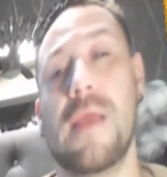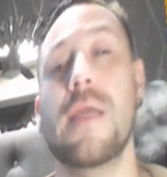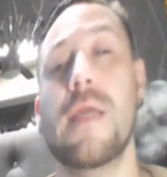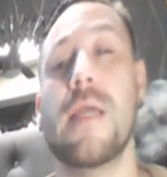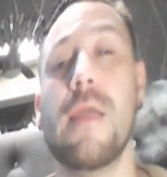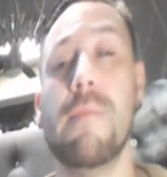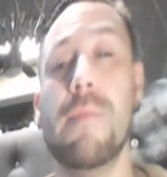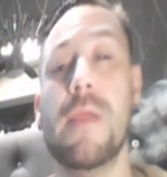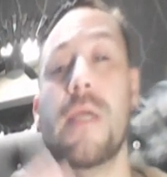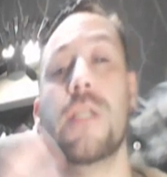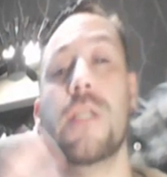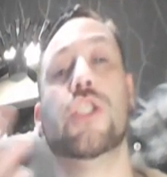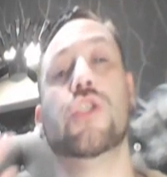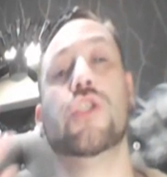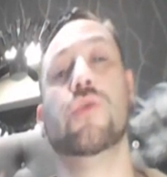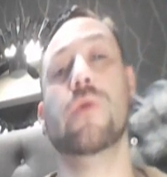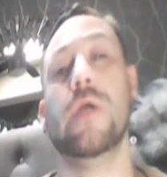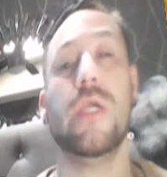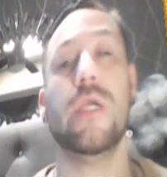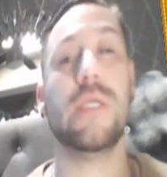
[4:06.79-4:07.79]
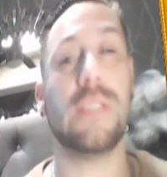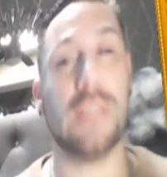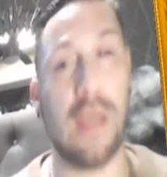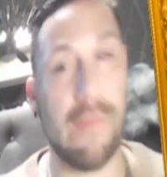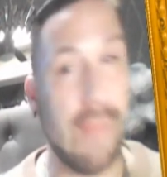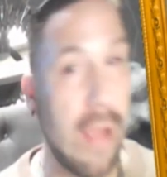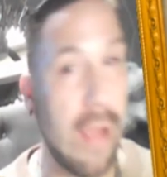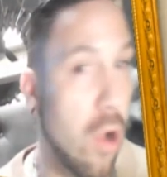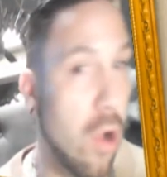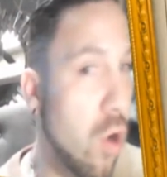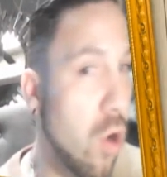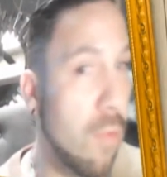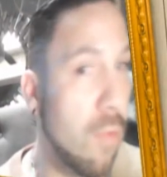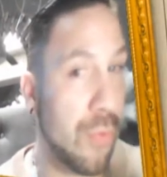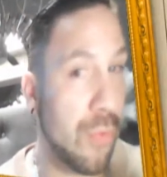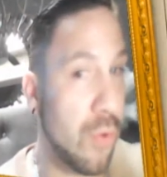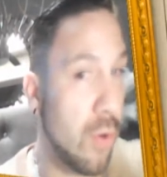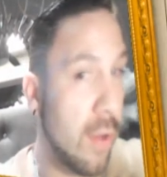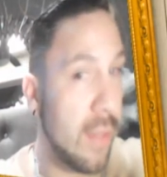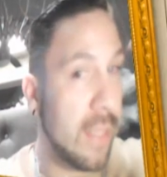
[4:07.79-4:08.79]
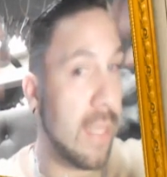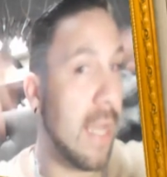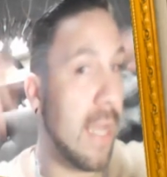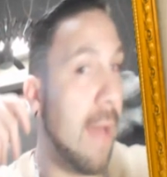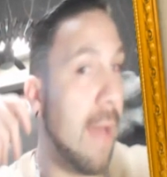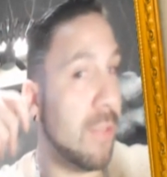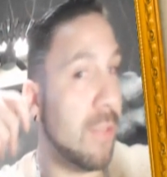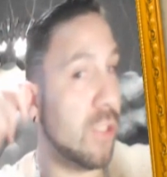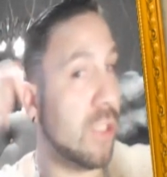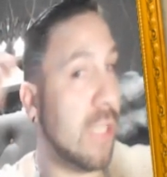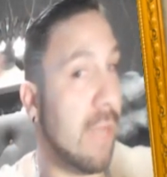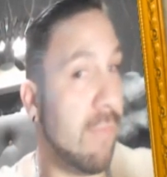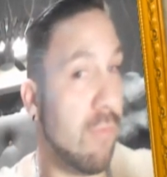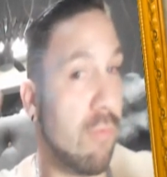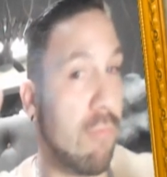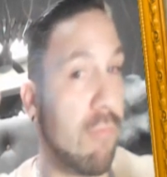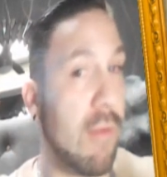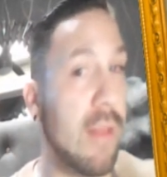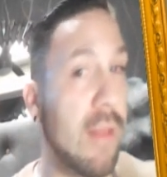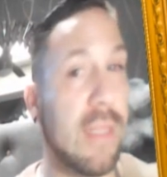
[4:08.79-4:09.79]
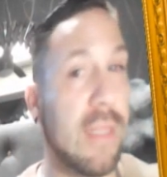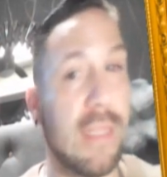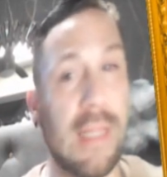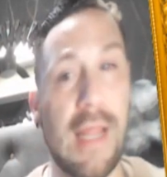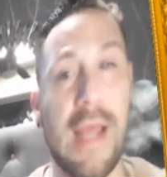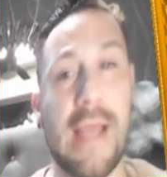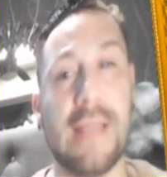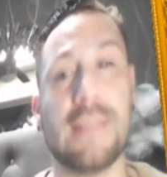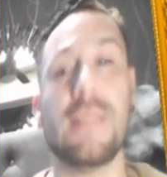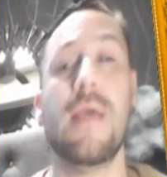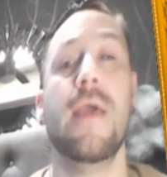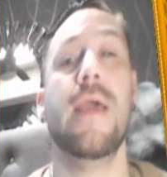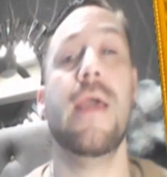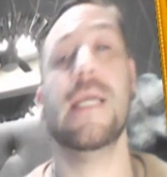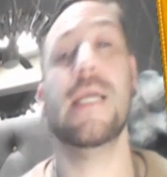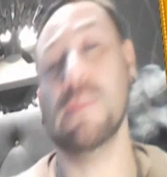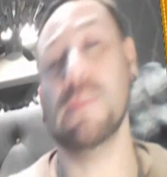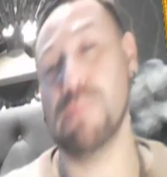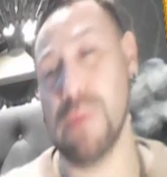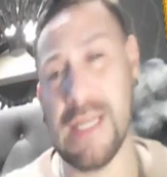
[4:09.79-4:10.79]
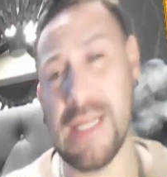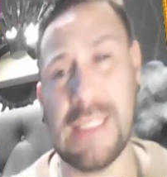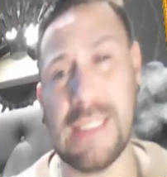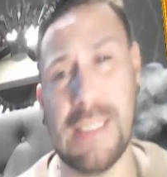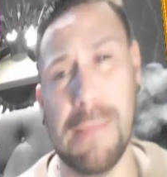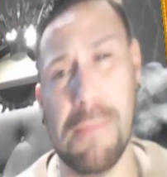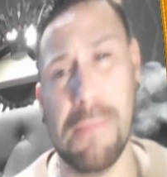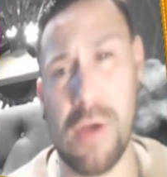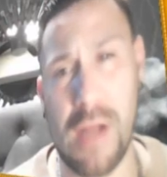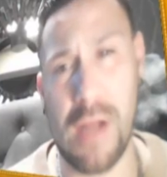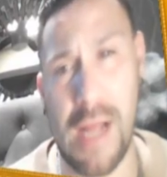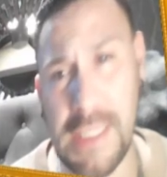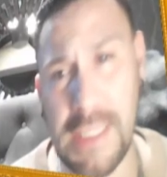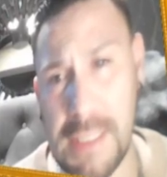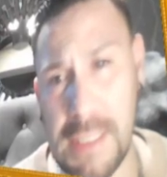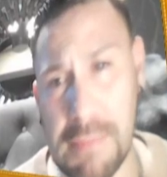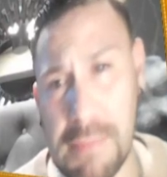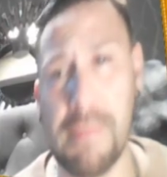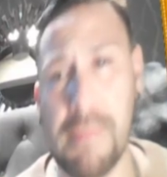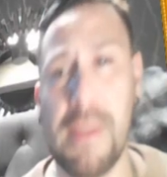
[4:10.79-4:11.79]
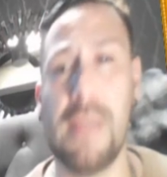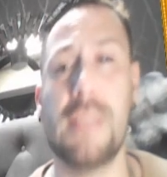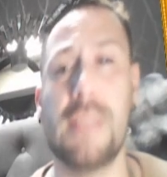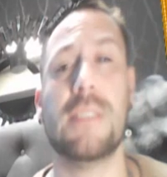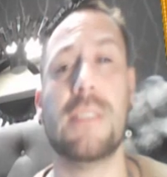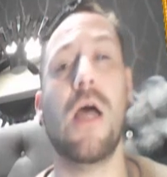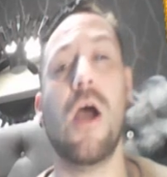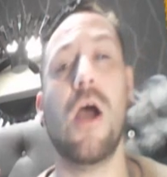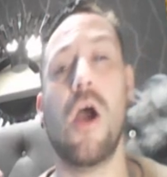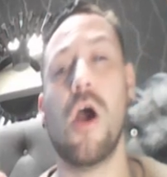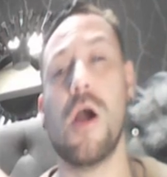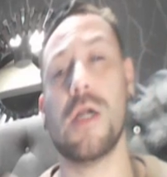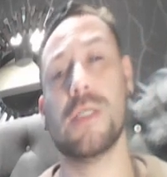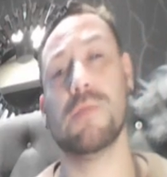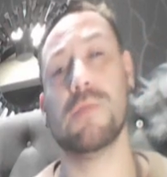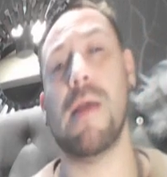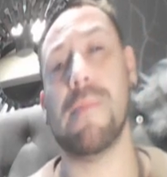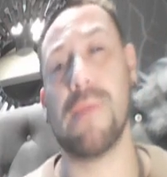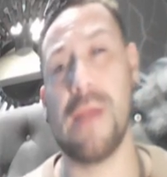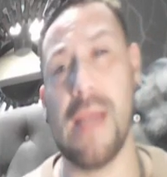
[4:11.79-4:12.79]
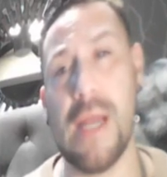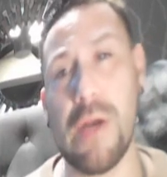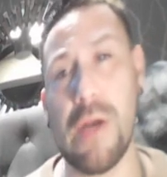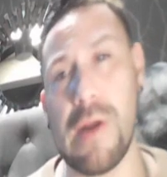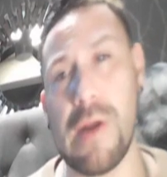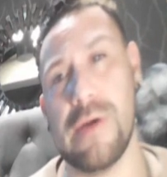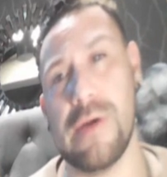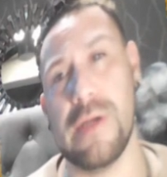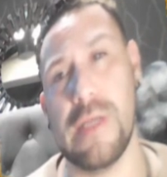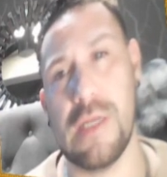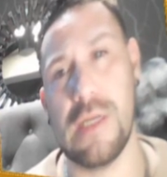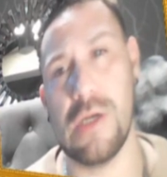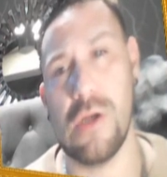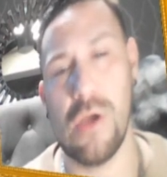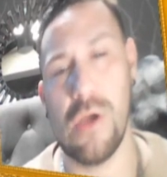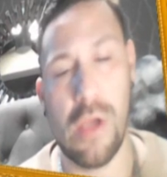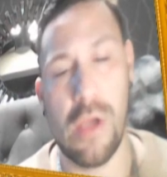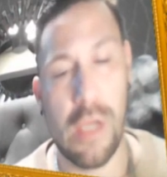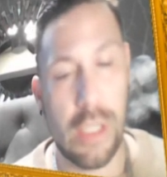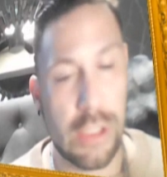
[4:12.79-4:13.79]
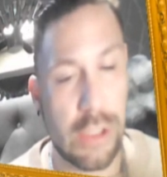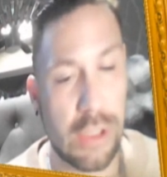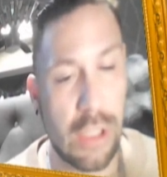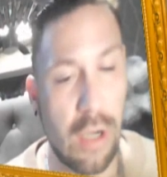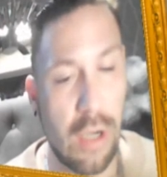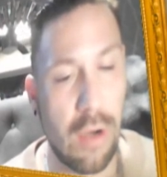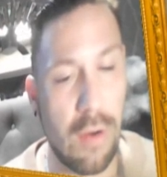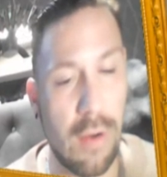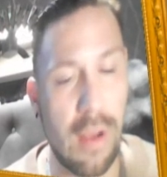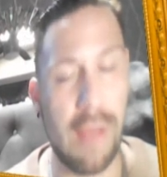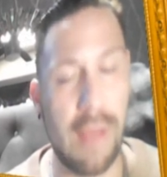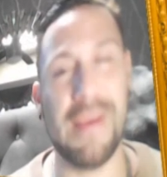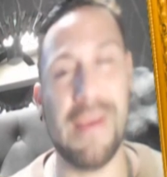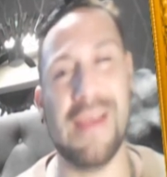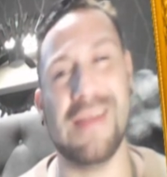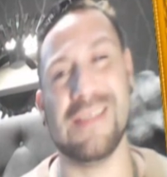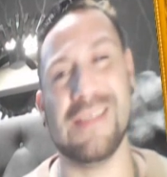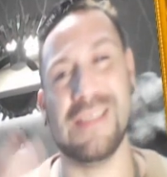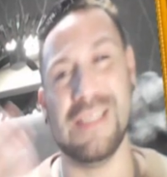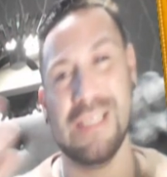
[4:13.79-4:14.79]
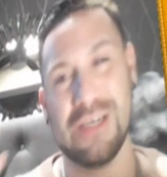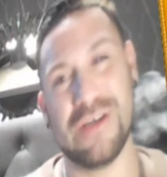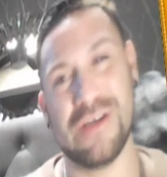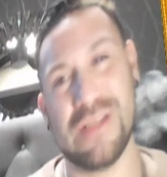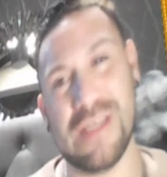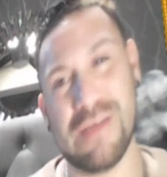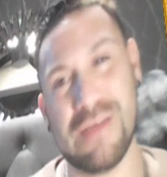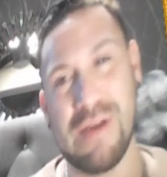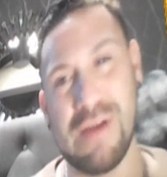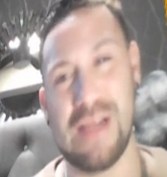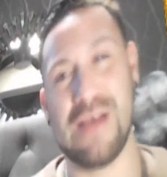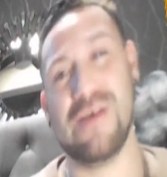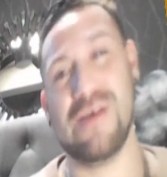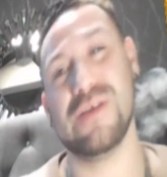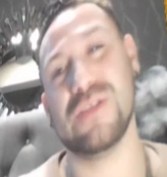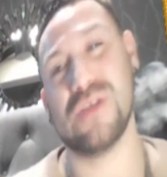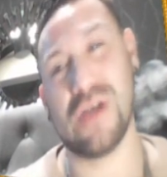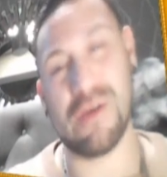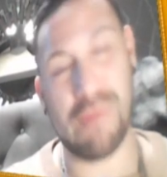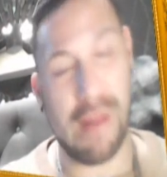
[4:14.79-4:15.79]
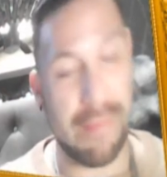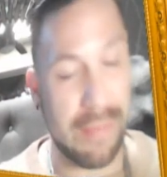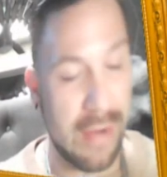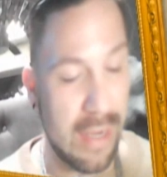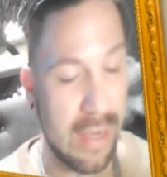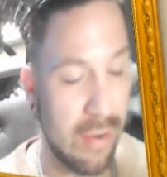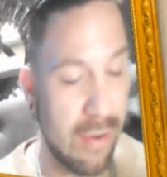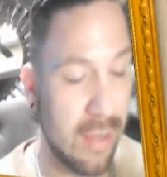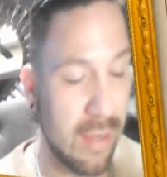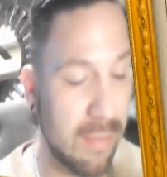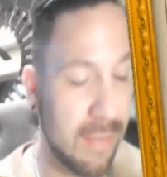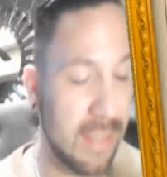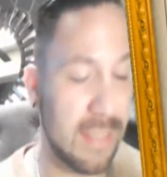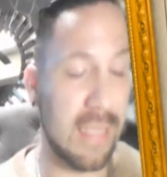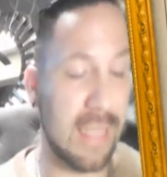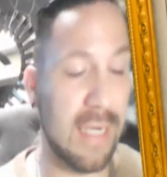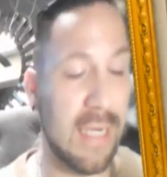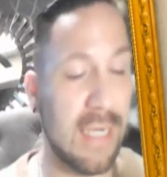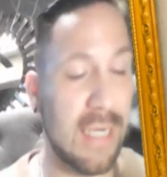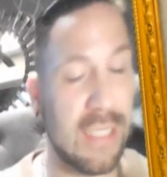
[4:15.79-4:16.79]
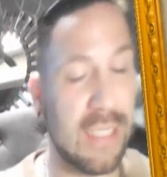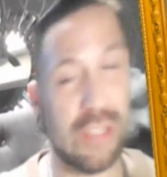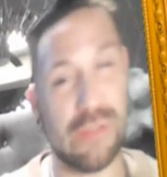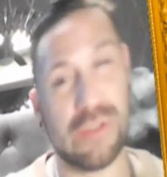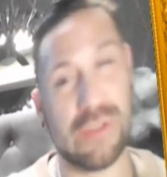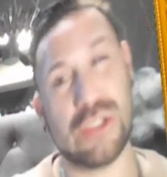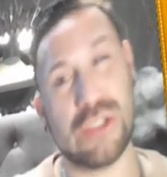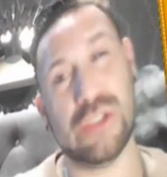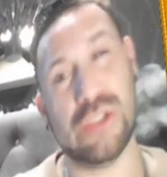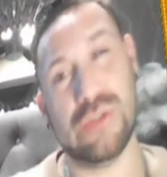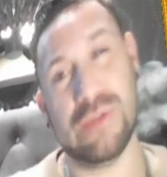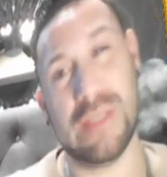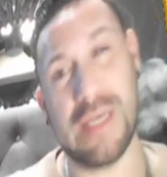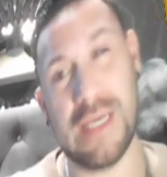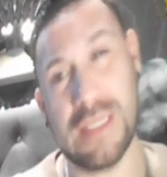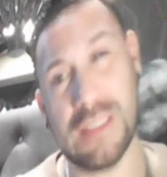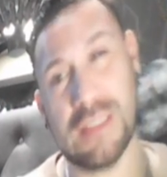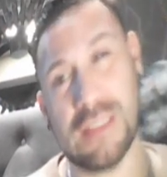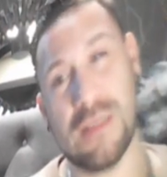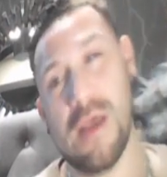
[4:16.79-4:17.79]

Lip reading: It can be a do-it-yourself at home. Throw on the cap and shave it around the lines. It's a pretty simple concept. I mean, it's not hard to wrap your head around it. So, I mean, literally, right now it's hard to wrap your head around it because I needed to use a shoelace.